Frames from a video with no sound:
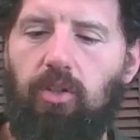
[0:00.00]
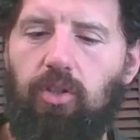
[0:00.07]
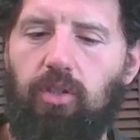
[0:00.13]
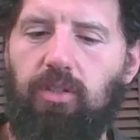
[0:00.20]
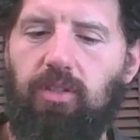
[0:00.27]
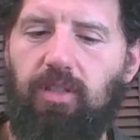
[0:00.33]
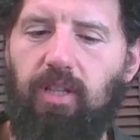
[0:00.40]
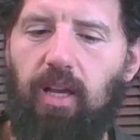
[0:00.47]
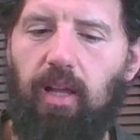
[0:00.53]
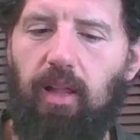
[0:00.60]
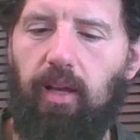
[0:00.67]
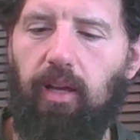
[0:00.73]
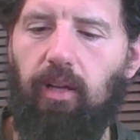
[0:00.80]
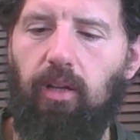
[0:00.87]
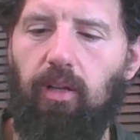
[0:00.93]
say
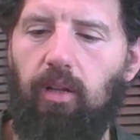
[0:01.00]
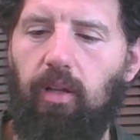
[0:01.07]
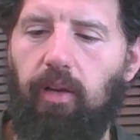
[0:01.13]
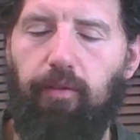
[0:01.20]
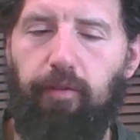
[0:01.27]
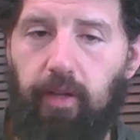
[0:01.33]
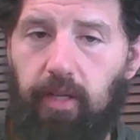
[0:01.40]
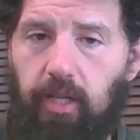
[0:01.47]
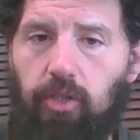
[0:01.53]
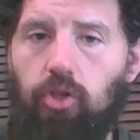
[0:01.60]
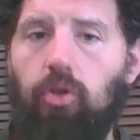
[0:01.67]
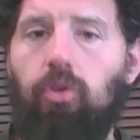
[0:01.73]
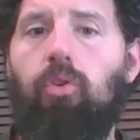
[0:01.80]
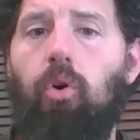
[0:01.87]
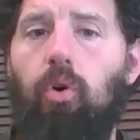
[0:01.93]
like forget
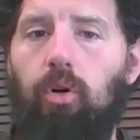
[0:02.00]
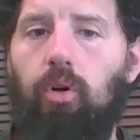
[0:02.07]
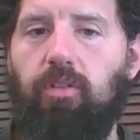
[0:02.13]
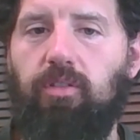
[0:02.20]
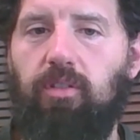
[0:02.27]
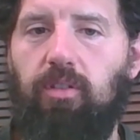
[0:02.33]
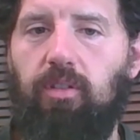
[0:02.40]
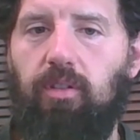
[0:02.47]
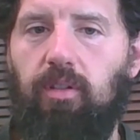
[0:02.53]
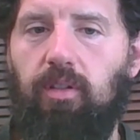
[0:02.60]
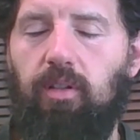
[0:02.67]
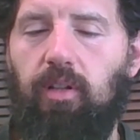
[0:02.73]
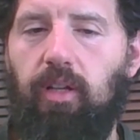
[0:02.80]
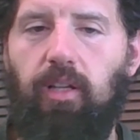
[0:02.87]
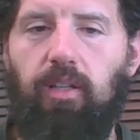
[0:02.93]
your goals.
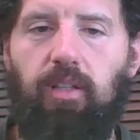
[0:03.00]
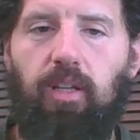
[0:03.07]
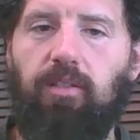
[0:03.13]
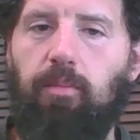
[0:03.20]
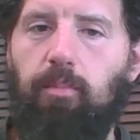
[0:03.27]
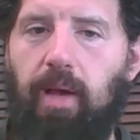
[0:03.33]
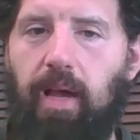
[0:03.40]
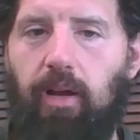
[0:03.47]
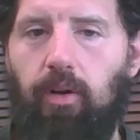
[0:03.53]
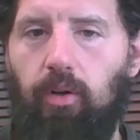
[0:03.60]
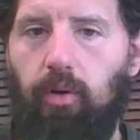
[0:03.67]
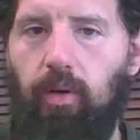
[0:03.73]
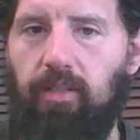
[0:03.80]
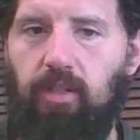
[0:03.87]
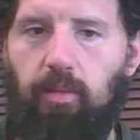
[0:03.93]
Like, it doesn't matter
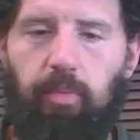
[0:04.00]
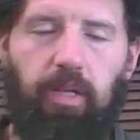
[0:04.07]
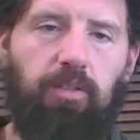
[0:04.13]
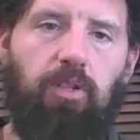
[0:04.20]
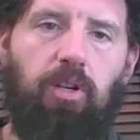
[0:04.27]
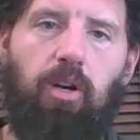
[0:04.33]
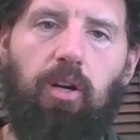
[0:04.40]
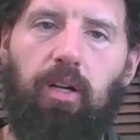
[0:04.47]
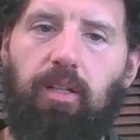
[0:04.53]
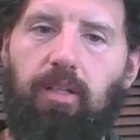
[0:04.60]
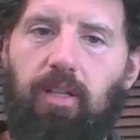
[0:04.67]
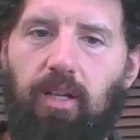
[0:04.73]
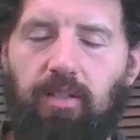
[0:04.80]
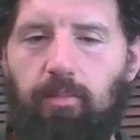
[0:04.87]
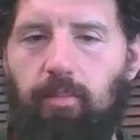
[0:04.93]
who has the biggest Kong. It
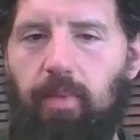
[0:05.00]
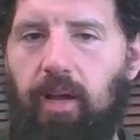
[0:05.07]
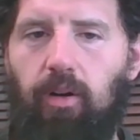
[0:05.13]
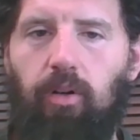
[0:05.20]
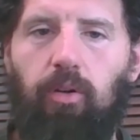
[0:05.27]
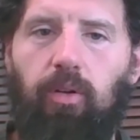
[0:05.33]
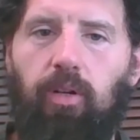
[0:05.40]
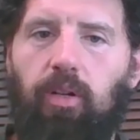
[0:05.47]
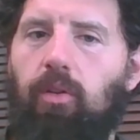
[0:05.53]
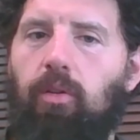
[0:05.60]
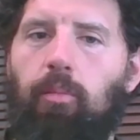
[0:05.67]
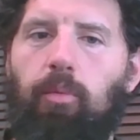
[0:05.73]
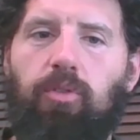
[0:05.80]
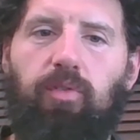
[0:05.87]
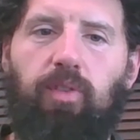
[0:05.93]
doesn't matter who can do the
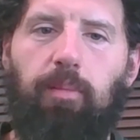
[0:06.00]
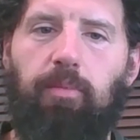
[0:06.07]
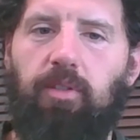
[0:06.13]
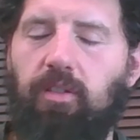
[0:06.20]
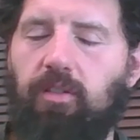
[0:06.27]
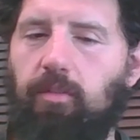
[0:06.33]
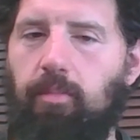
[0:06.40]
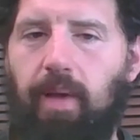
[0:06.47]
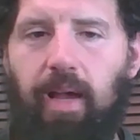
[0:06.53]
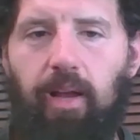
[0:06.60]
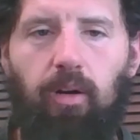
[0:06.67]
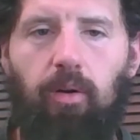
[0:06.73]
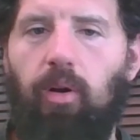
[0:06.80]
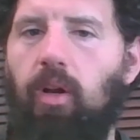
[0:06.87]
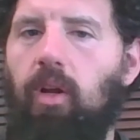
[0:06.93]
most flips. It doesn't
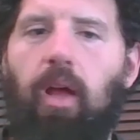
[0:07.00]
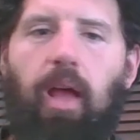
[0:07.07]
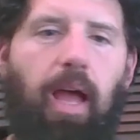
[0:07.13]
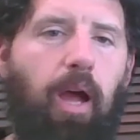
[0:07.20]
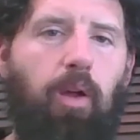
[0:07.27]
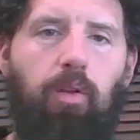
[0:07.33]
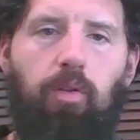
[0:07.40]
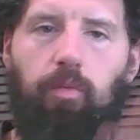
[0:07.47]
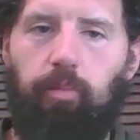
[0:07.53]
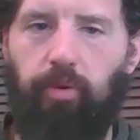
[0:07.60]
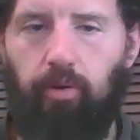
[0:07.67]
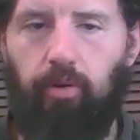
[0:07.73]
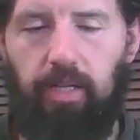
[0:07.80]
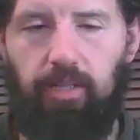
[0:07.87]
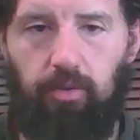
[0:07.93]
matter how you've
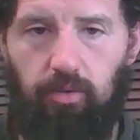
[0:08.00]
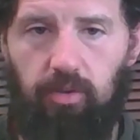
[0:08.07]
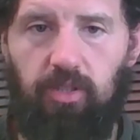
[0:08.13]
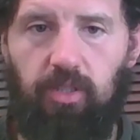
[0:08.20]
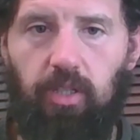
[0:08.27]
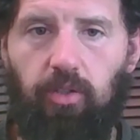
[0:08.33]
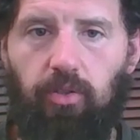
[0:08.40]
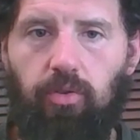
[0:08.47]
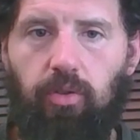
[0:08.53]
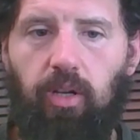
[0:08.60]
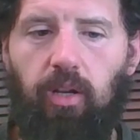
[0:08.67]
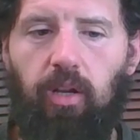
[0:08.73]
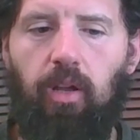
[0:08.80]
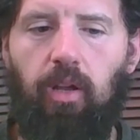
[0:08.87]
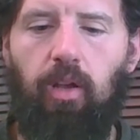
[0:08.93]
progressed through the skill tree.
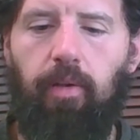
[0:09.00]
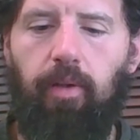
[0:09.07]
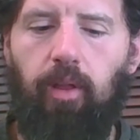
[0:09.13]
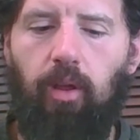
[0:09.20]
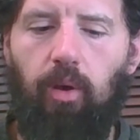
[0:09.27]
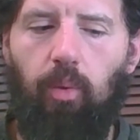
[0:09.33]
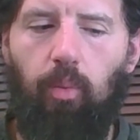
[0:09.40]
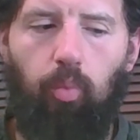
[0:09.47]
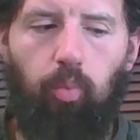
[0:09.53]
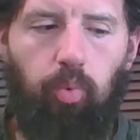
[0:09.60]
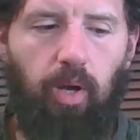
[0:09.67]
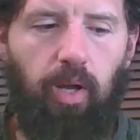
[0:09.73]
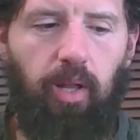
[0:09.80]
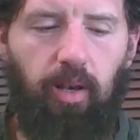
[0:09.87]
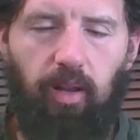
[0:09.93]

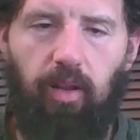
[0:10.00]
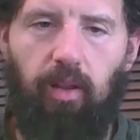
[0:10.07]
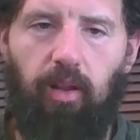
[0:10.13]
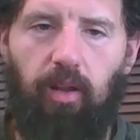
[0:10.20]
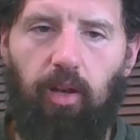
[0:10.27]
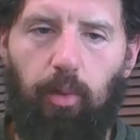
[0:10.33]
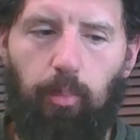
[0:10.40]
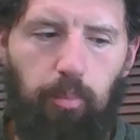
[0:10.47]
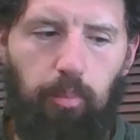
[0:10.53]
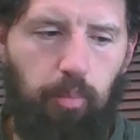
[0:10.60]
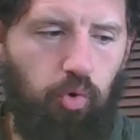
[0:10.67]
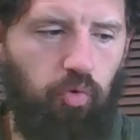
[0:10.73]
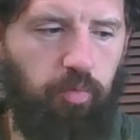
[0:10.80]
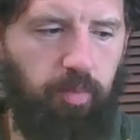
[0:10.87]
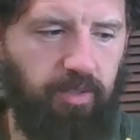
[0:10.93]
What
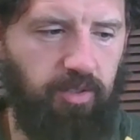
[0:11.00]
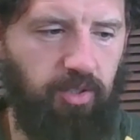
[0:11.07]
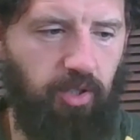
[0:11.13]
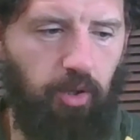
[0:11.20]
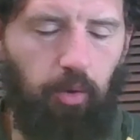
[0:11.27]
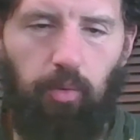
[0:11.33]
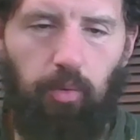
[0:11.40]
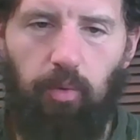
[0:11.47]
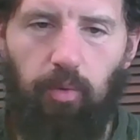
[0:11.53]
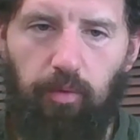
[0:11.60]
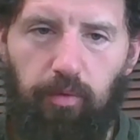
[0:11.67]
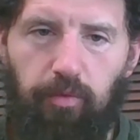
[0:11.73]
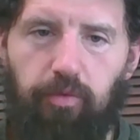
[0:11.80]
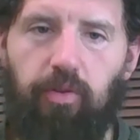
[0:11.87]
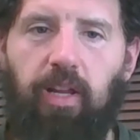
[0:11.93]
movements do you
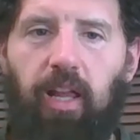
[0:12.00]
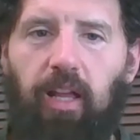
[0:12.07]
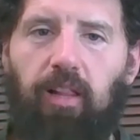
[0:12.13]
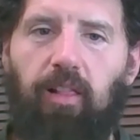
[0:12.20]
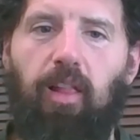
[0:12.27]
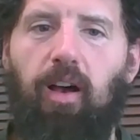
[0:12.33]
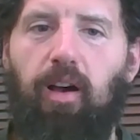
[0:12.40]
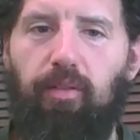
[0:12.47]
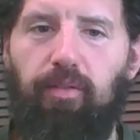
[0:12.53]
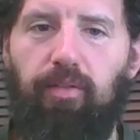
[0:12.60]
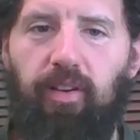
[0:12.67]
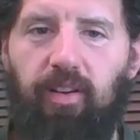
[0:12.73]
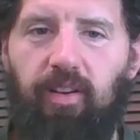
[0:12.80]
freaking love?